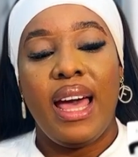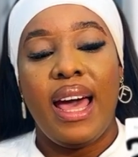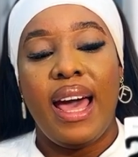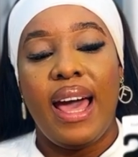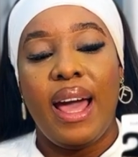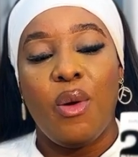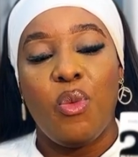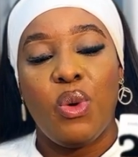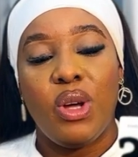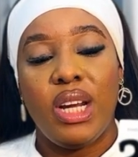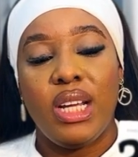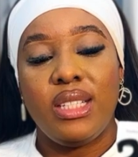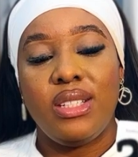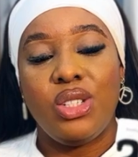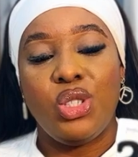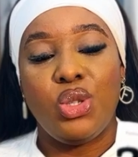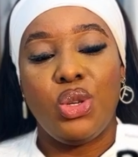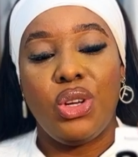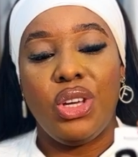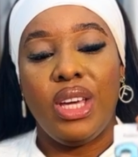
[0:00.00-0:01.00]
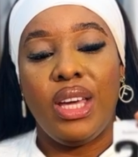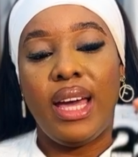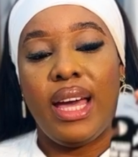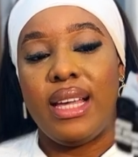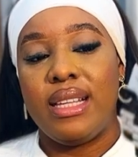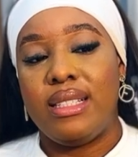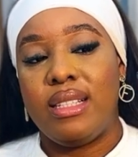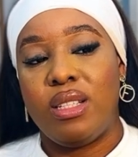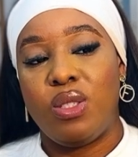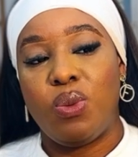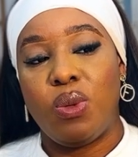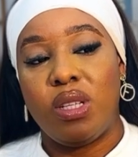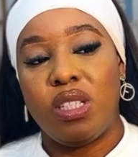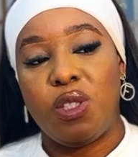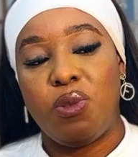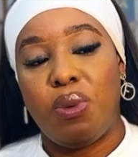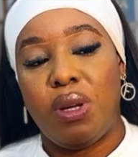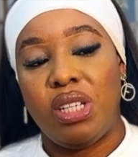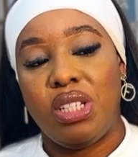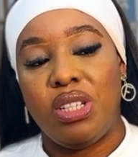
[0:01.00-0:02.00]
I wanted to show you guys this one
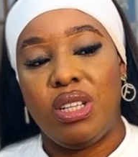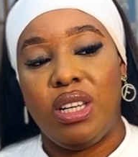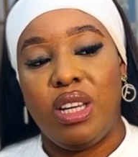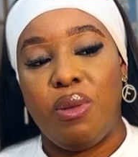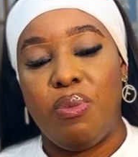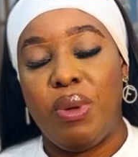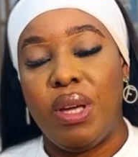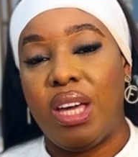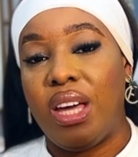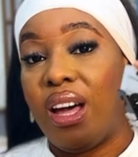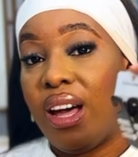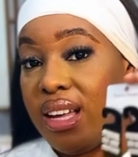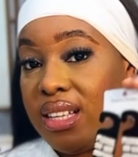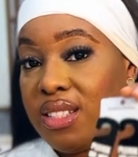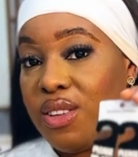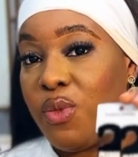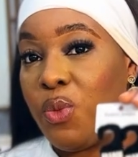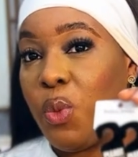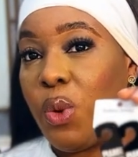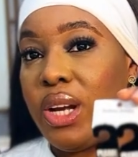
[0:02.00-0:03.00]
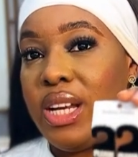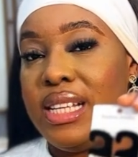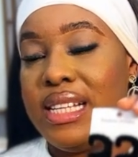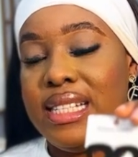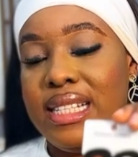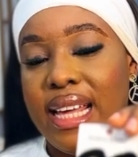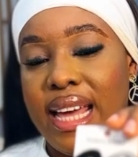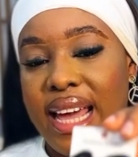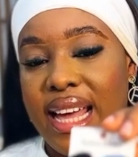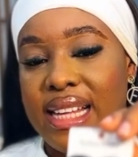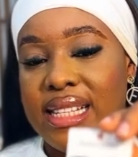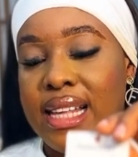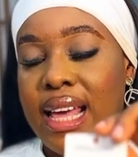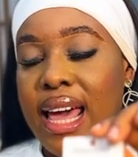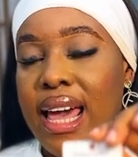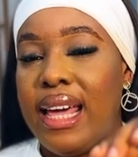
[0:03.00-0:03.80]
especially because of what it says.